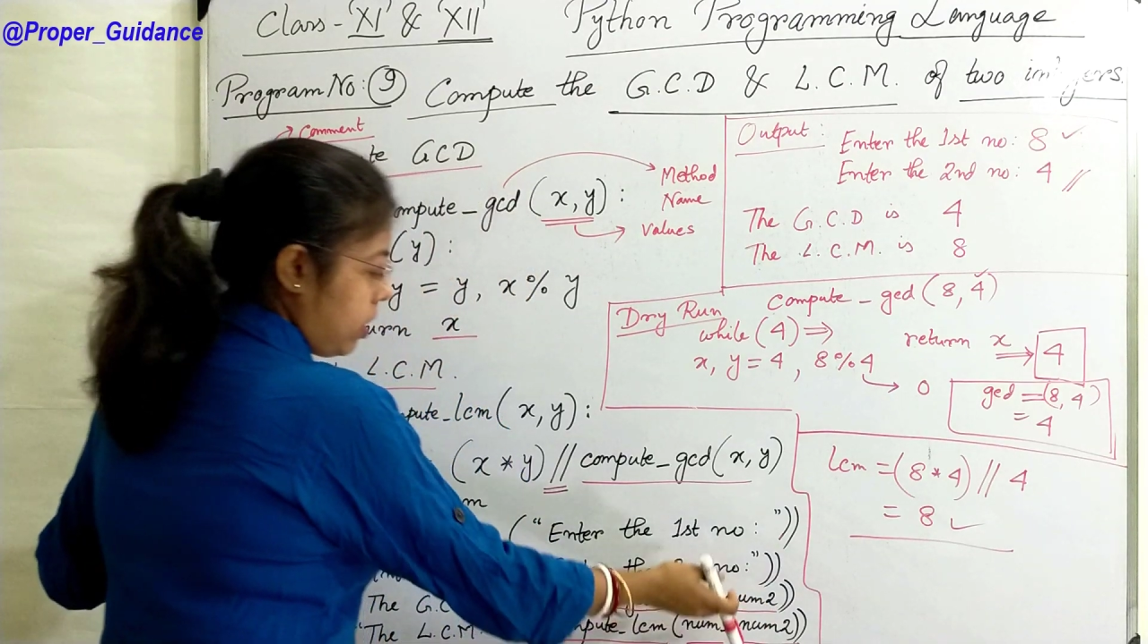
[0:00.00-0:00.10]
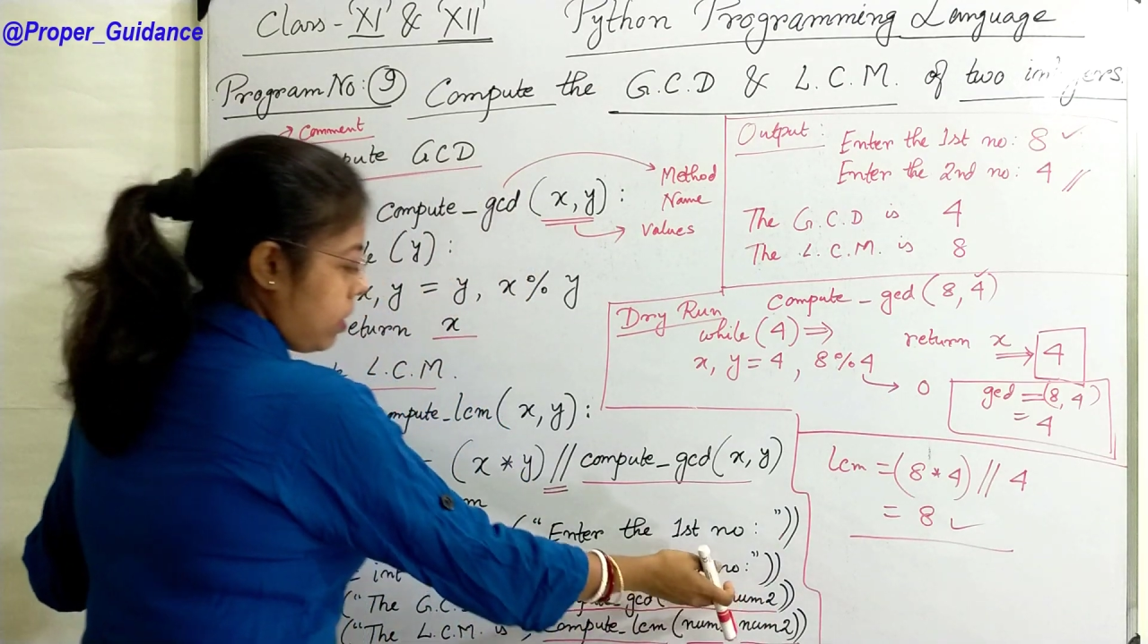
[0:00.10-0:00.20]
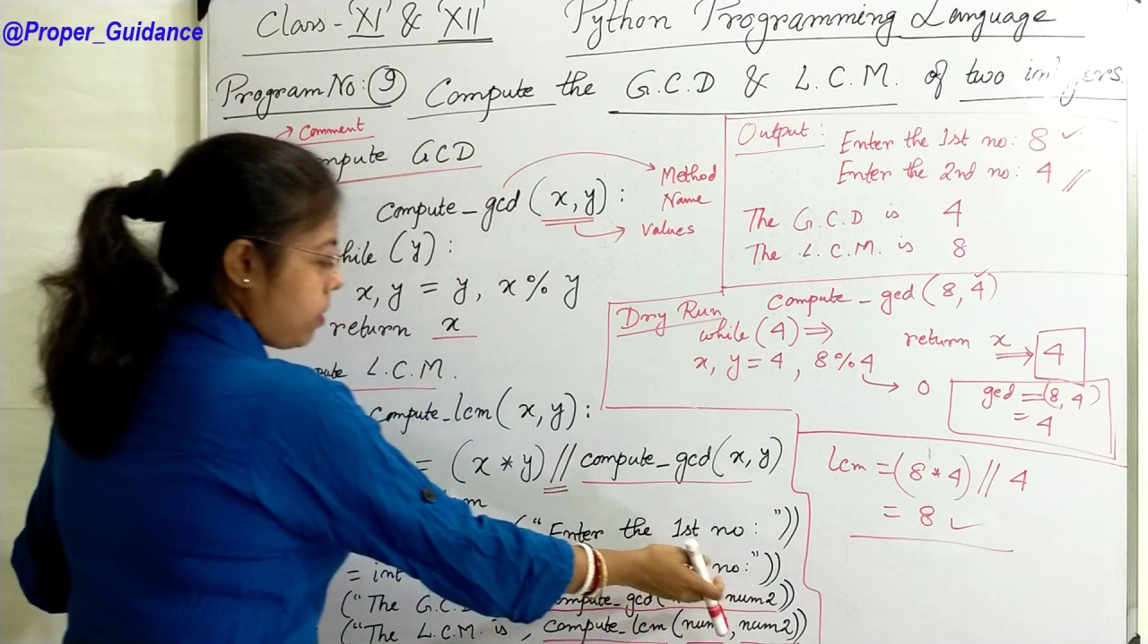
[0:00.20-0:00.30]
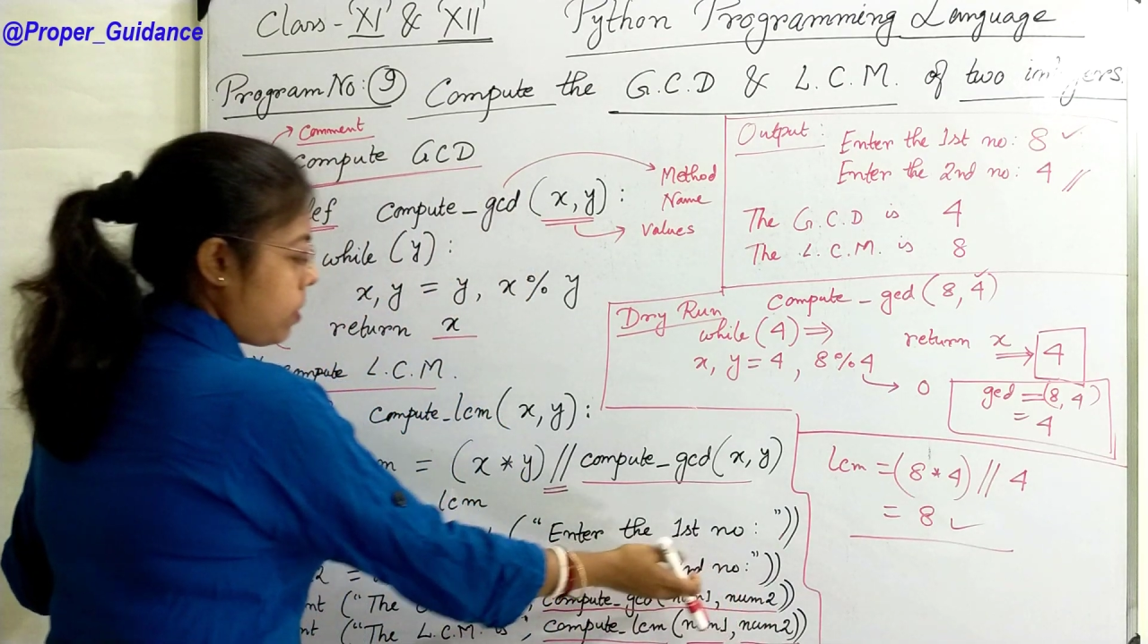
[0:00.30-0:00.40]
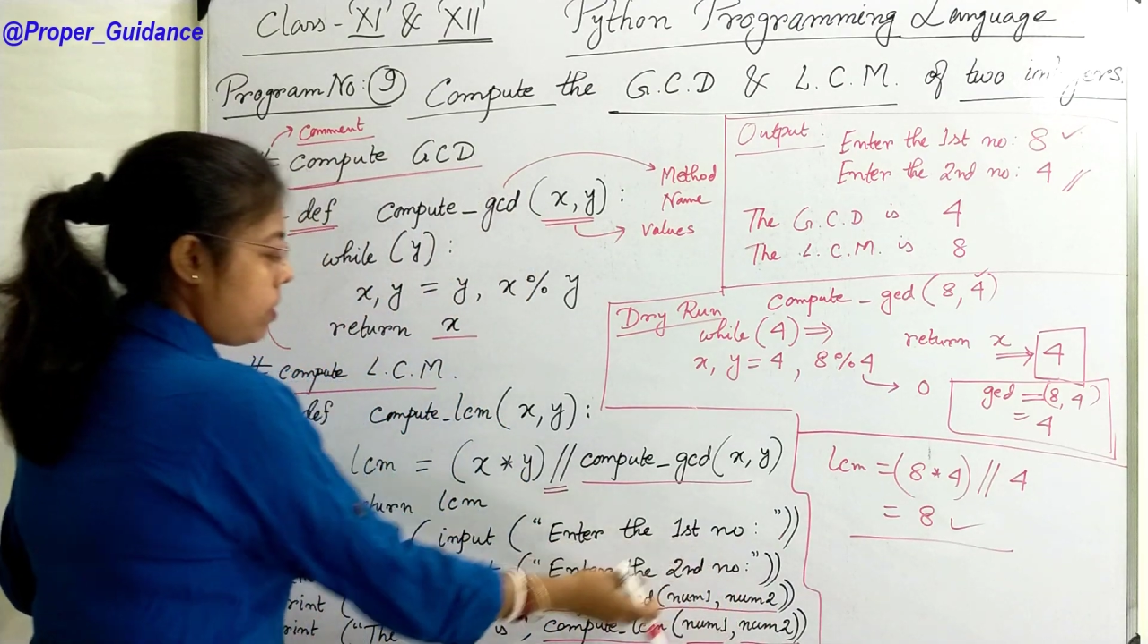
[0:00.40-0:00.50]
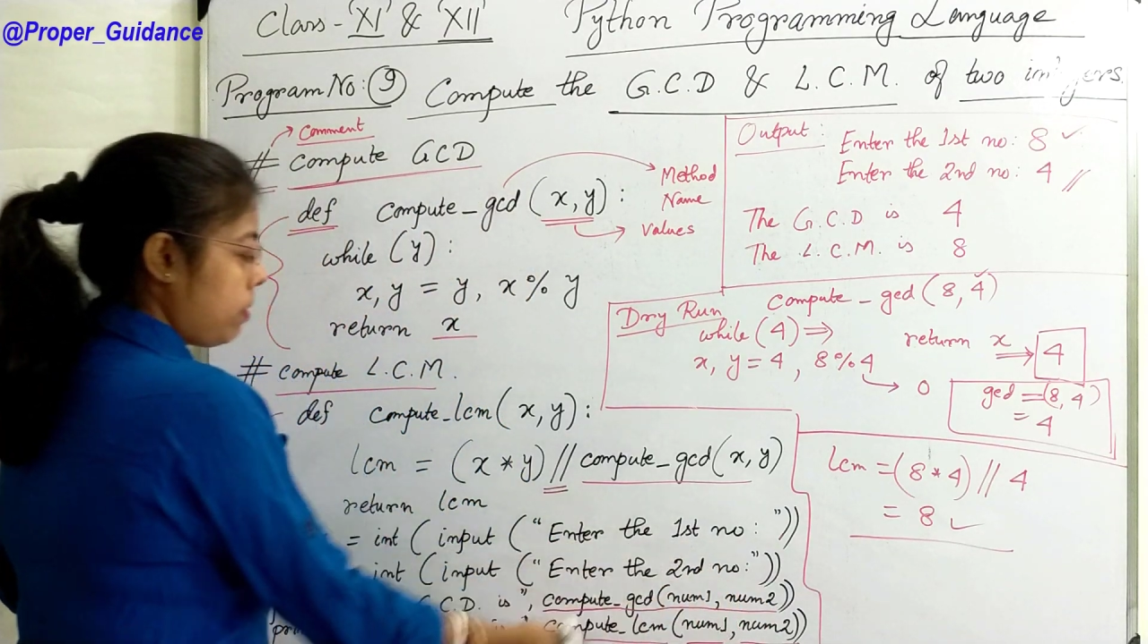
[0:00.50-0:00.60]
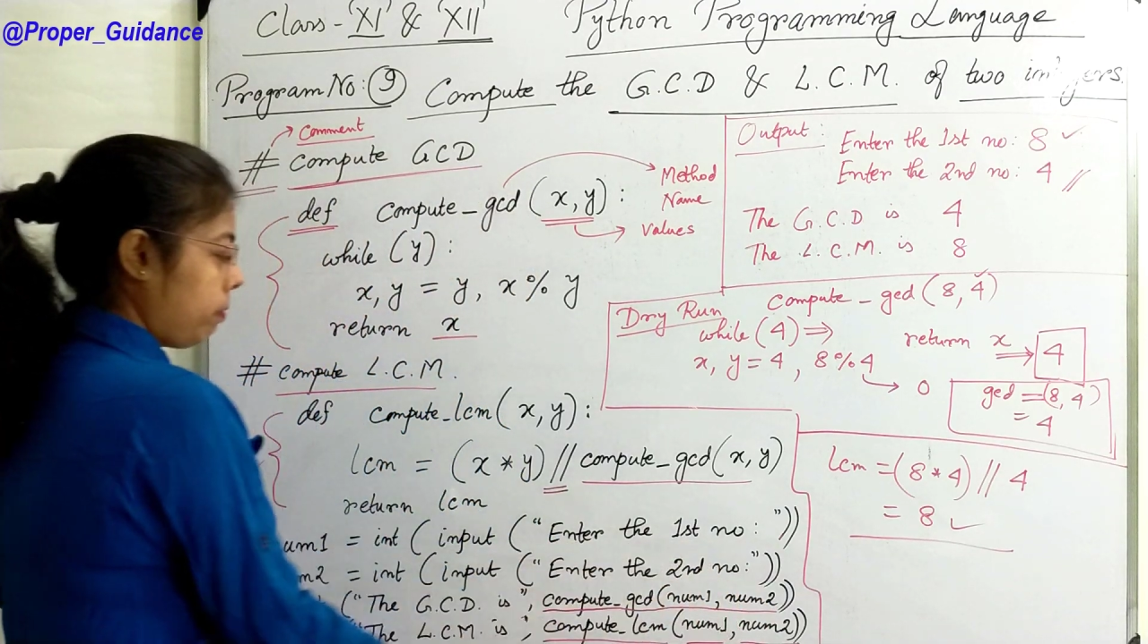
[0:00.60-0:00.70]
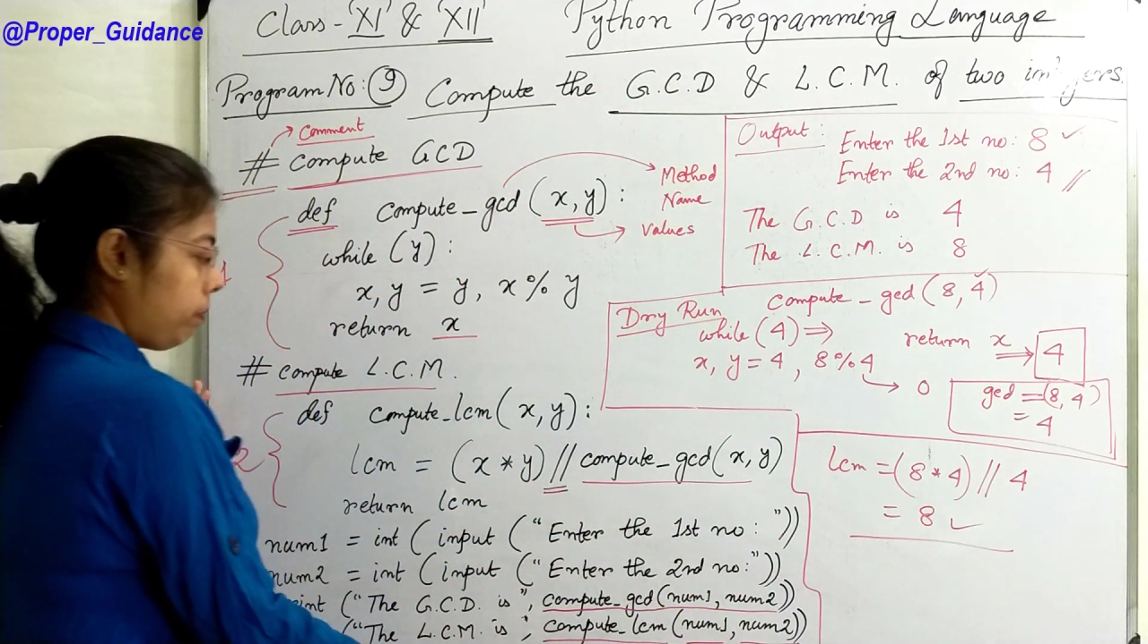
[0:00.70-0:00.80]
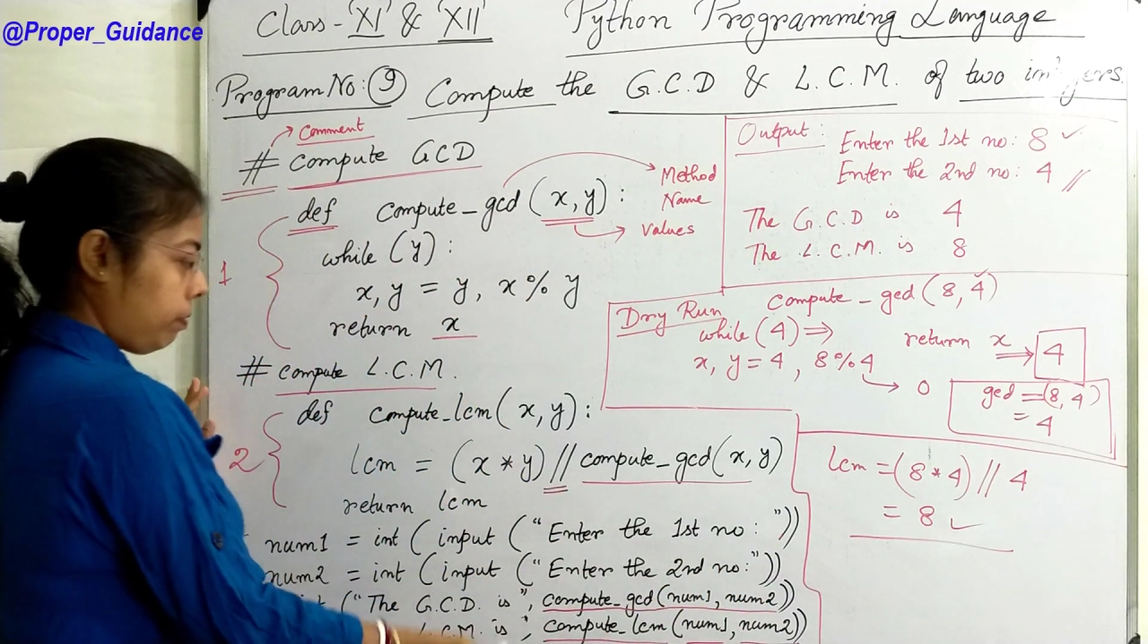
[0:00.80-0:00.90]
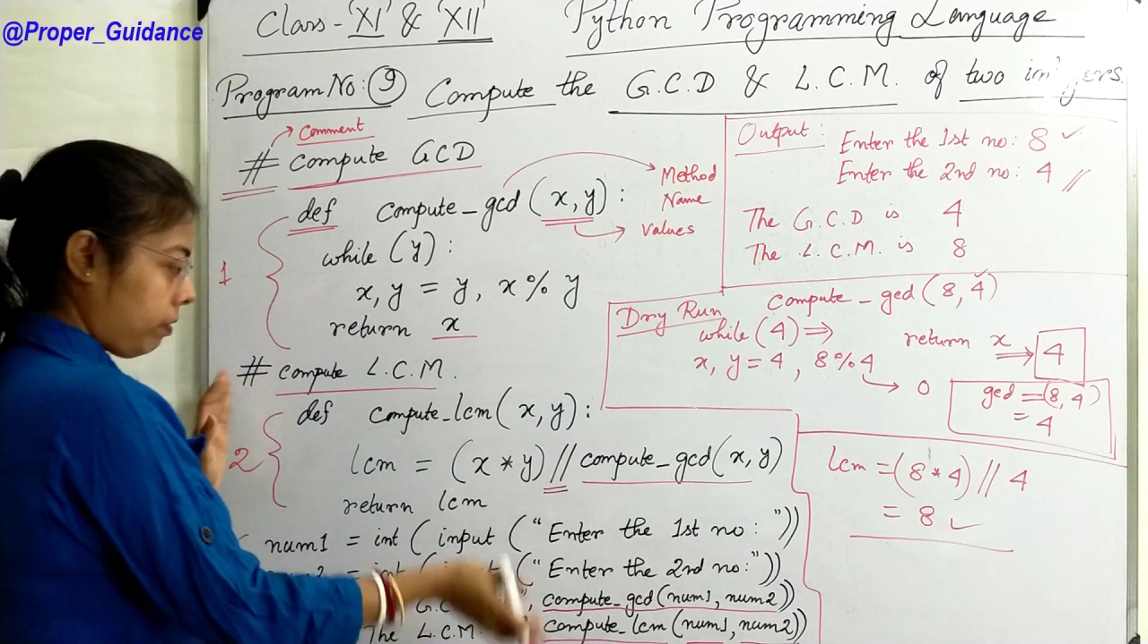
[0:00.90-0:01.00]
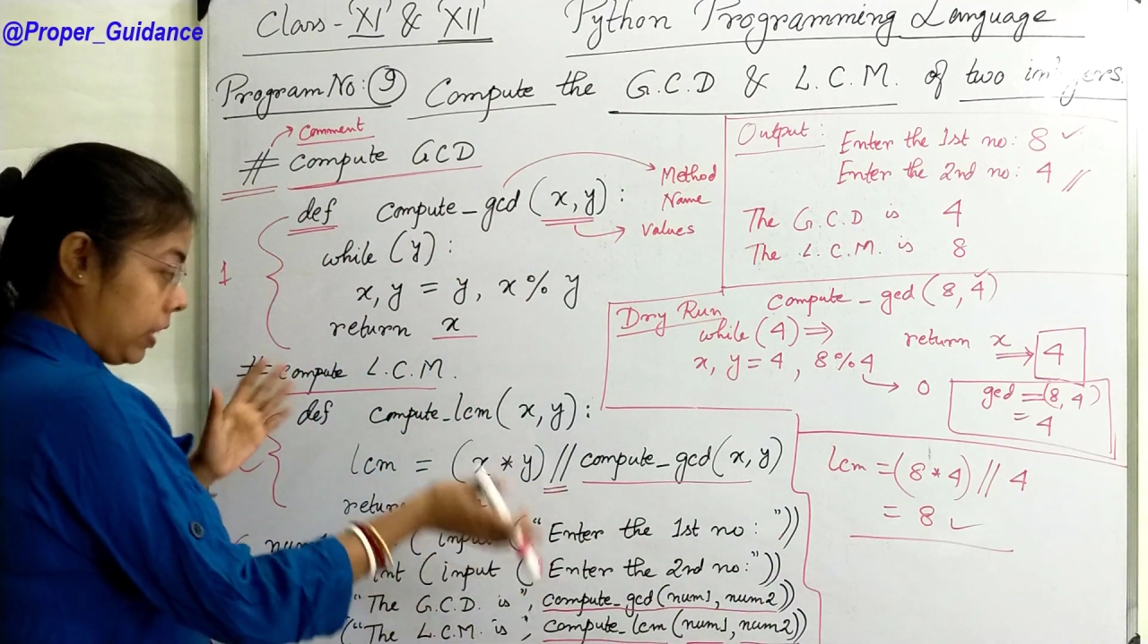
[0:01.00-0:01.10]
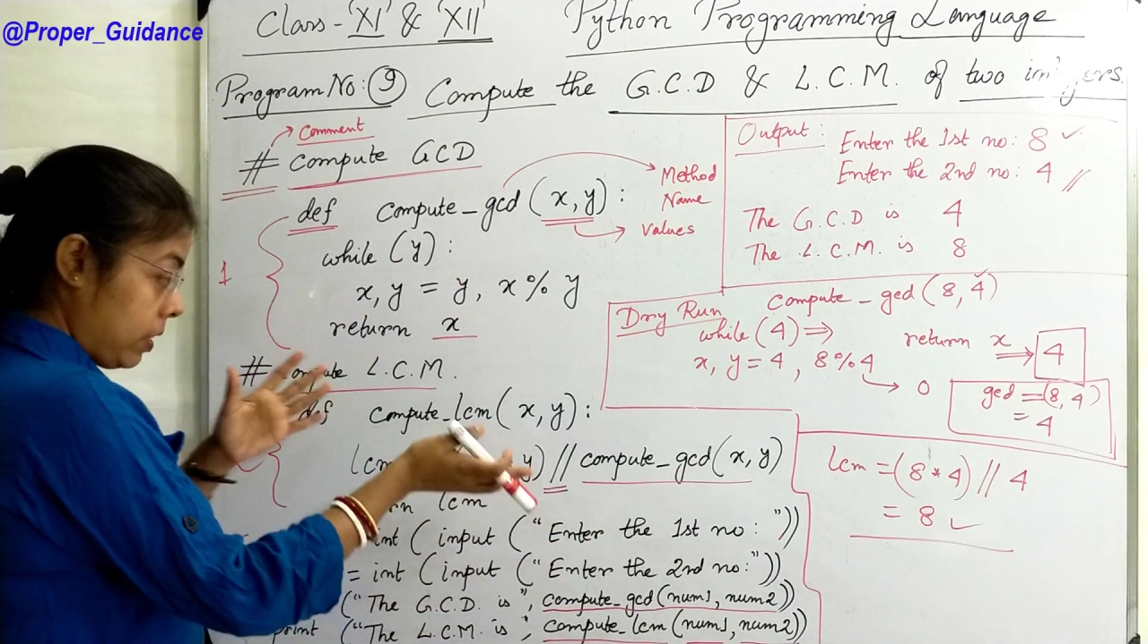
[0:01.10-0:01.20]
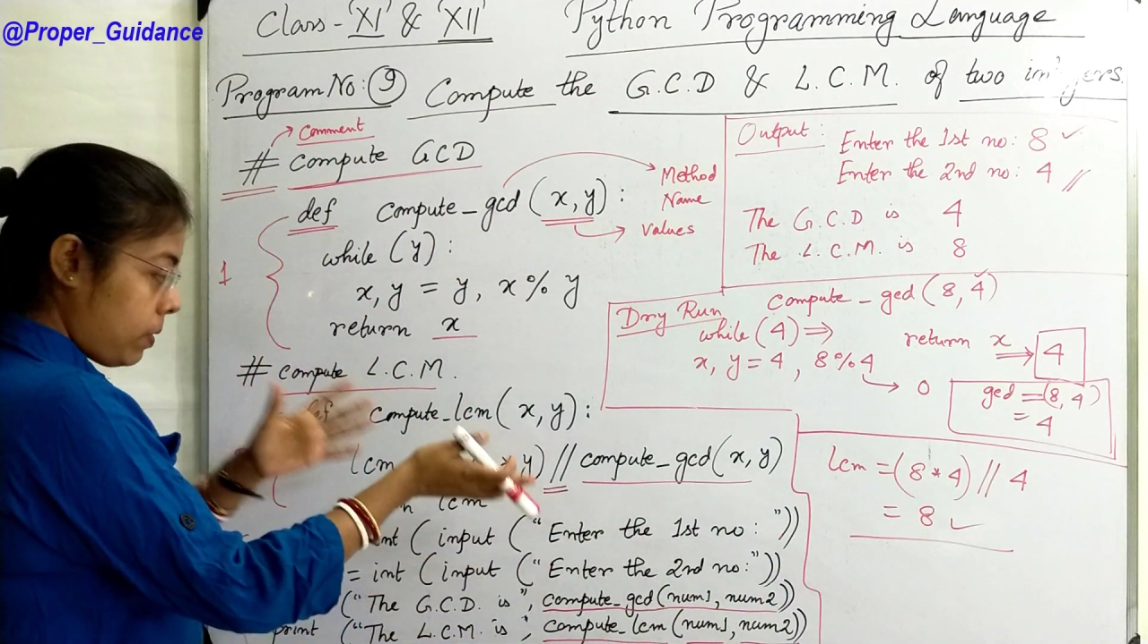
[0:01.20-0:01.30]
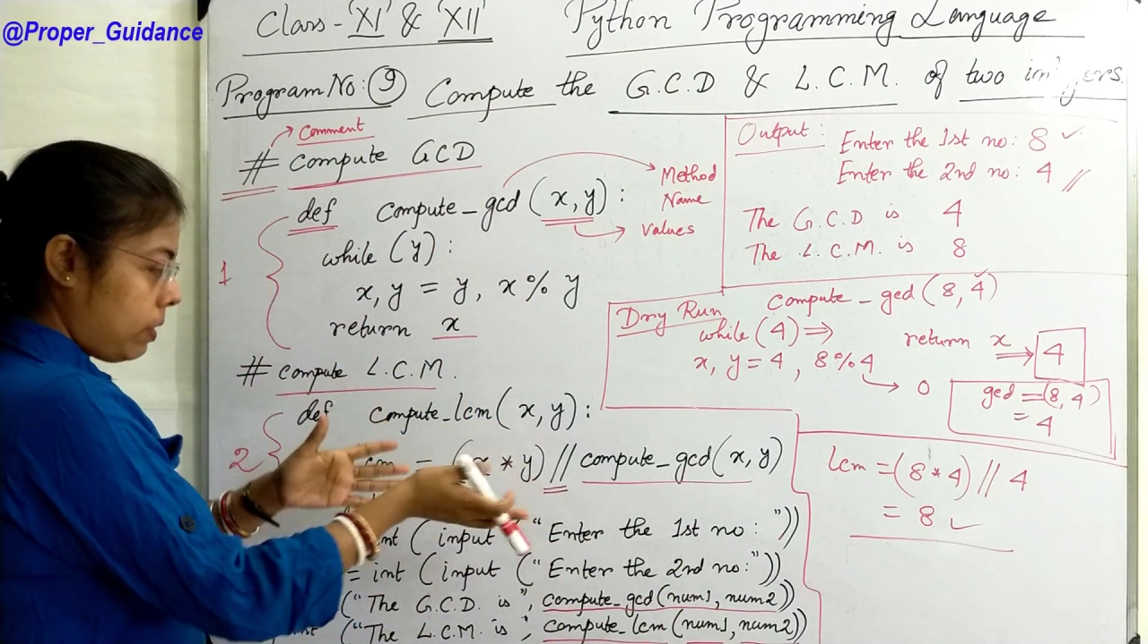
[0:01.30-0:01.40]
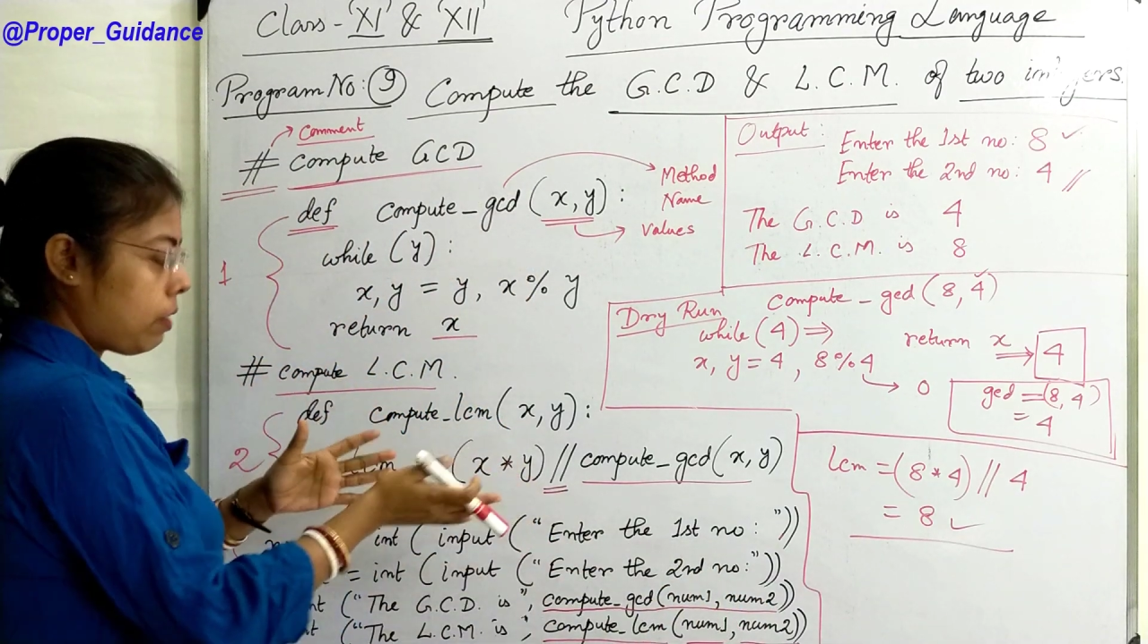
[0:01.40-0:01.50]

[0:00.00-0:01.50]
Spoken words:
these